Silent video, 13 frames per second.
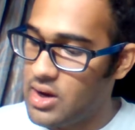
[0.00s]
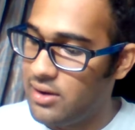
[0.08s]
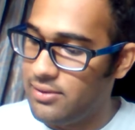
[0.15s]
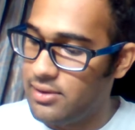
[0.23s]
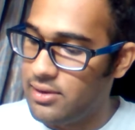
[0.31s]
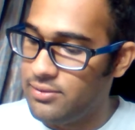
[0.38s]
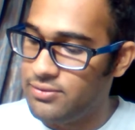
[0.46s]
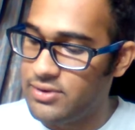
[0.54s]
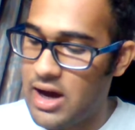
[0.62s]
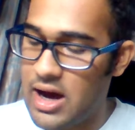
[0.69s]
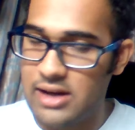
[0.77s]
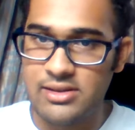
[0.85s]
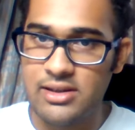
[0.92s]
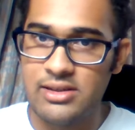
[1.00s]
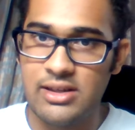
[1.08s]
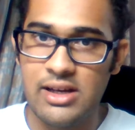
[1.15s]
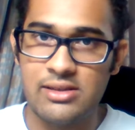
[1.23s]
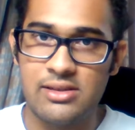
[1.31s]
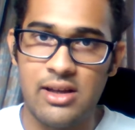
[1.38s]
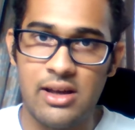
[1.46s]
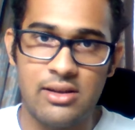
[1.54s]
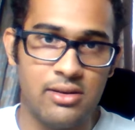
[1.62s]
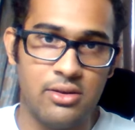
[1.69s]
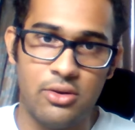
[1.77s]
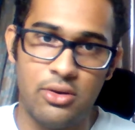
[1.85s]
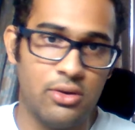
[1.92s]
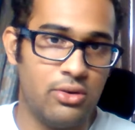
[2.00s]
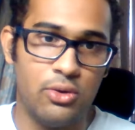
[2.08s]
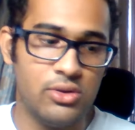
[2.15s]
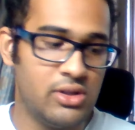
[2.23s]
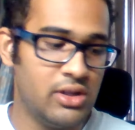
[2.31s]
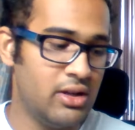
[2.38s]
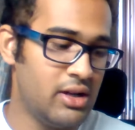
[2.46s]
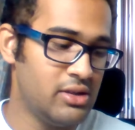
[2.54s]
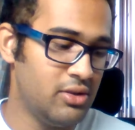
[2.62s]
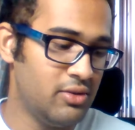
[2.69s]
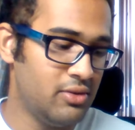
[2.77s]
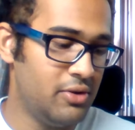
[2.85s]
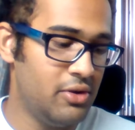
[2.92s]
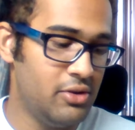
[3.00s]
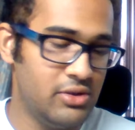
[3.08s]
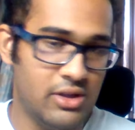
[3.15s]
If the answer is yes, then don't see the rest of the video.